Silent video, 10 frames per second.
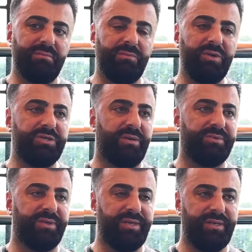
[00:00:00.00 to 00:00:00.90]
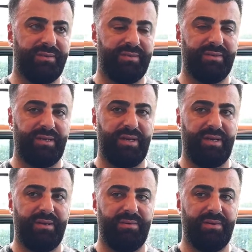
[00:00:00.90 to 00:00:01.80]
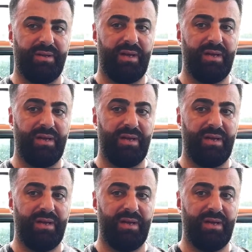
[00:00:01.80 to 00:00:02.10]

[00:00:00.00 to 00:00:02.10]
We jumped on it, and